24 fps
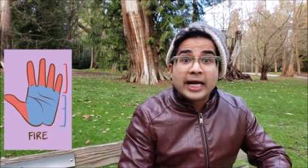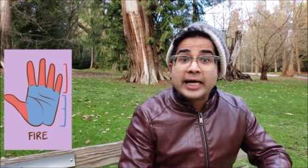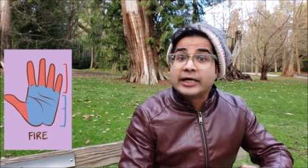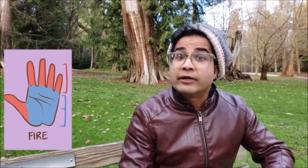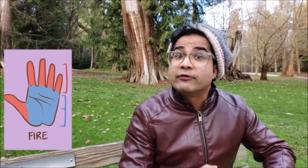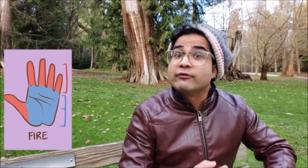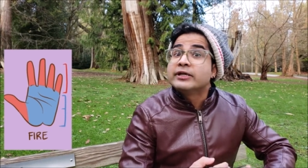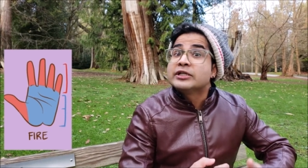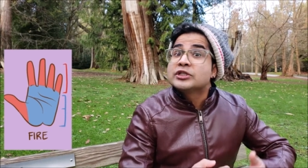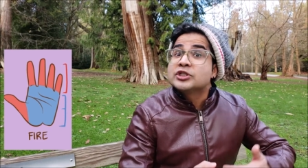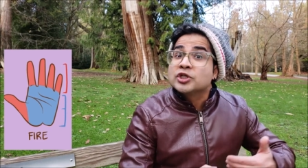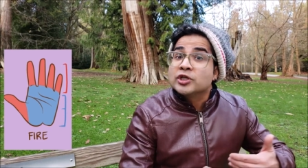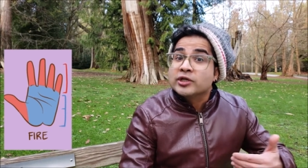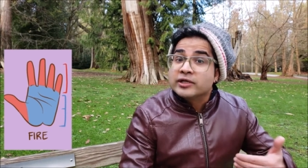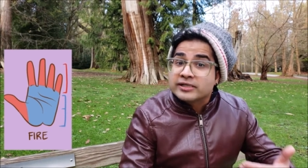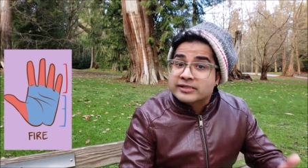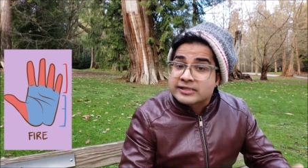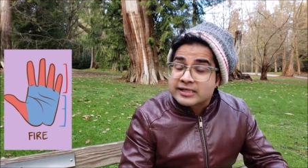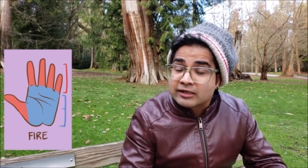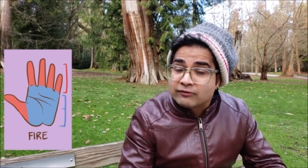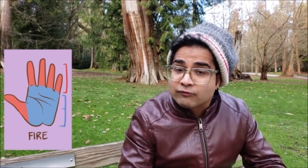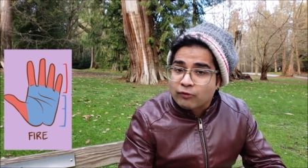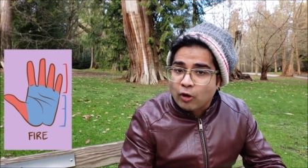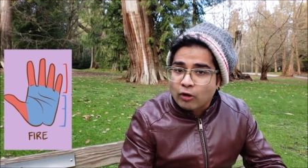adventure
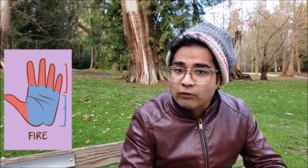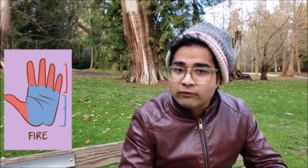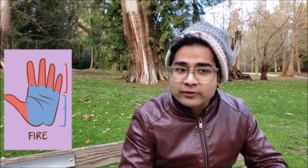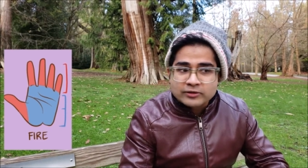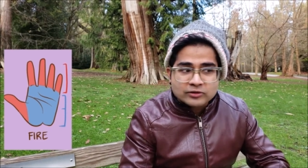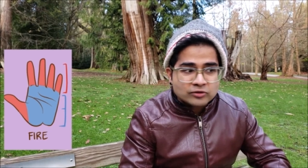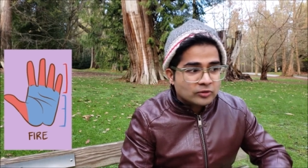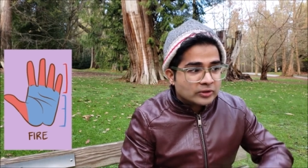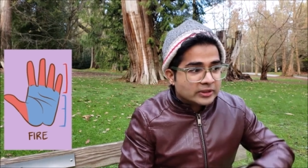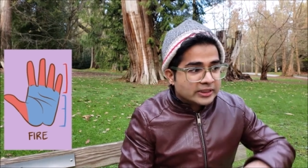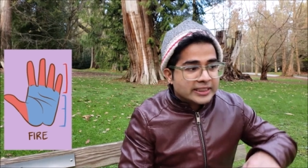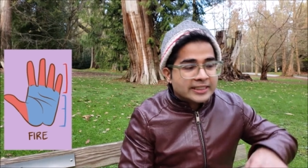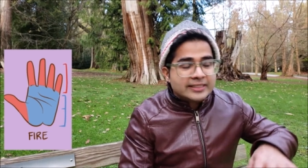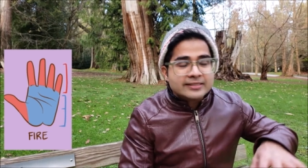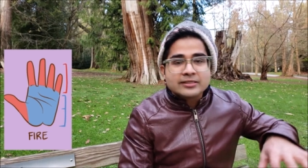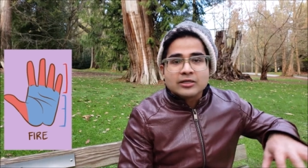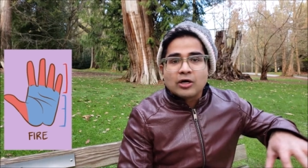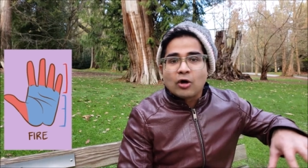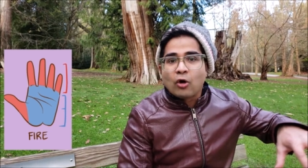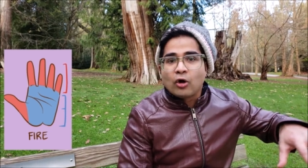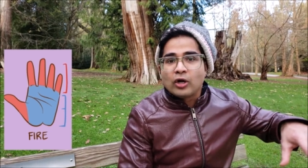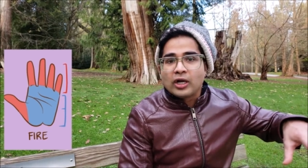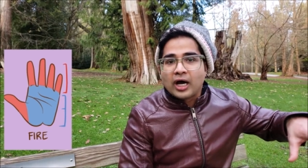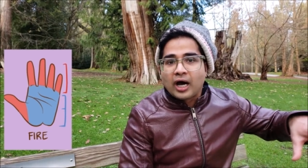is involved. So these
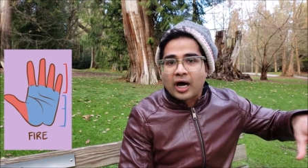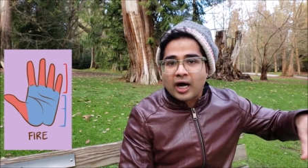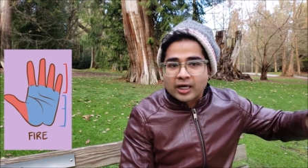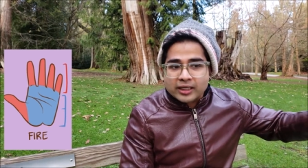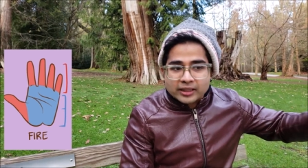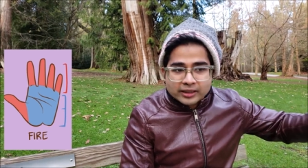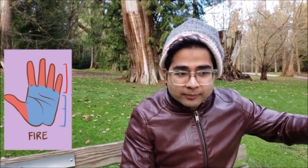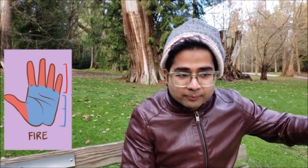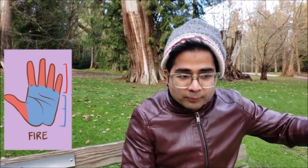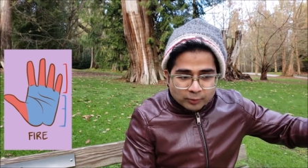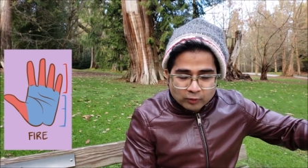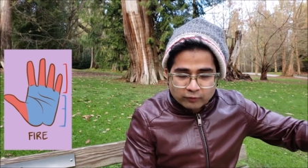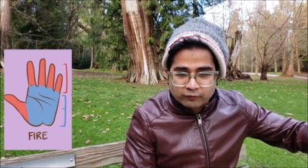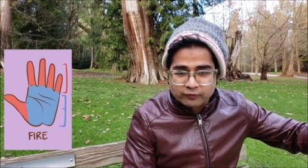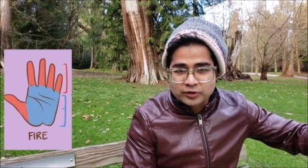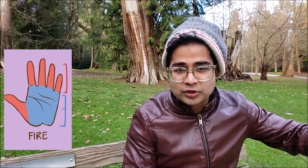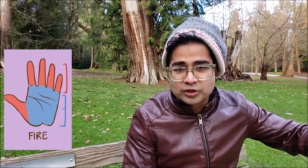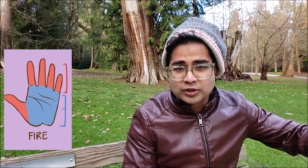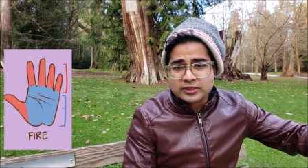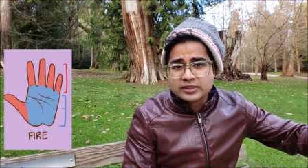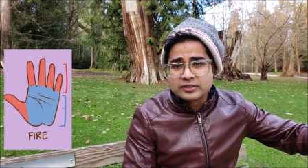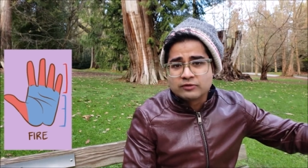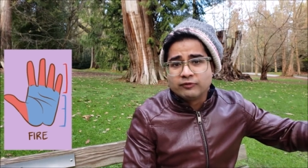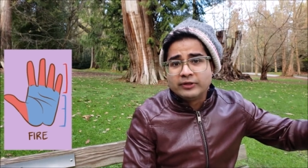all are the
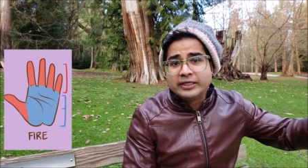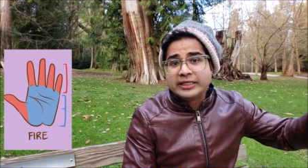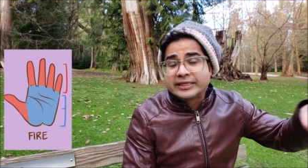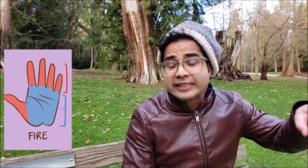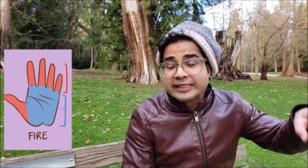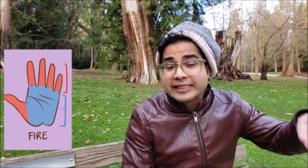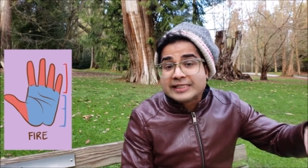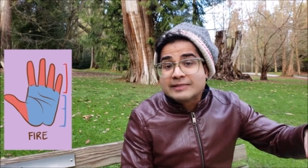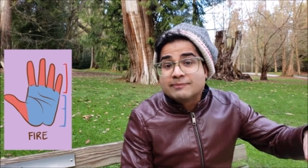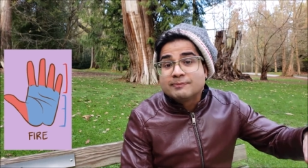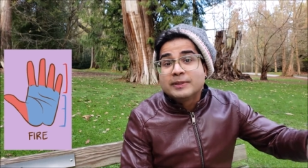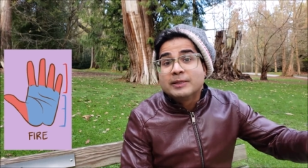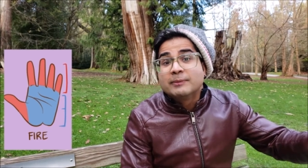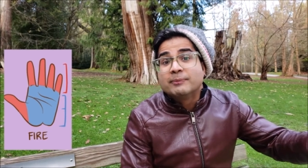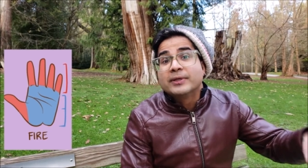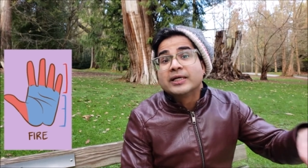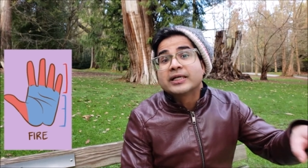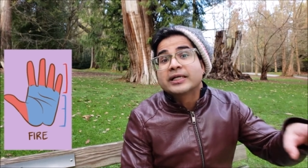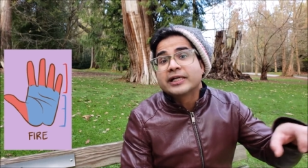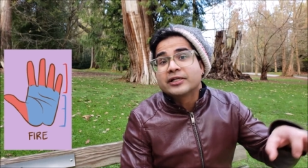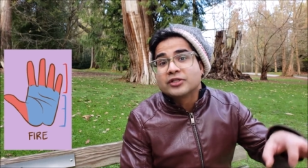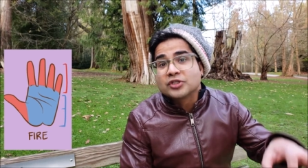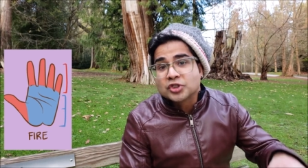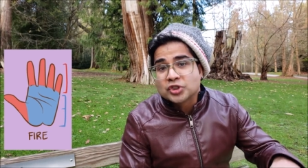professions where these
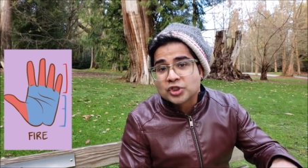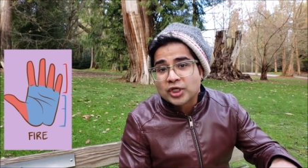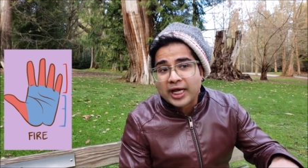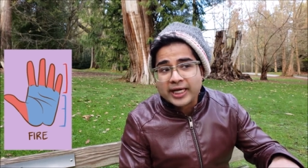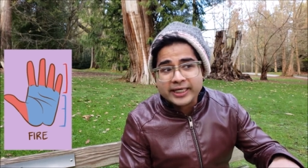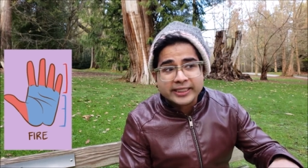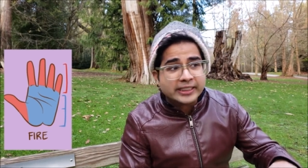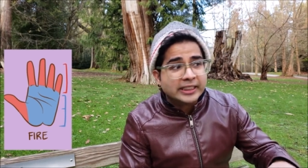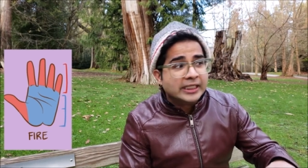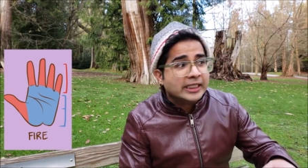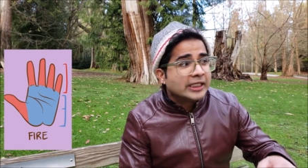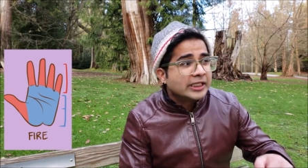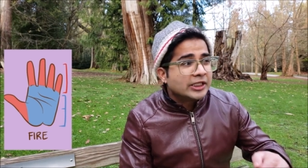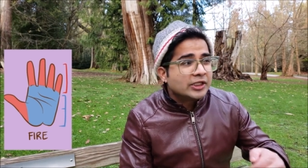people can shine.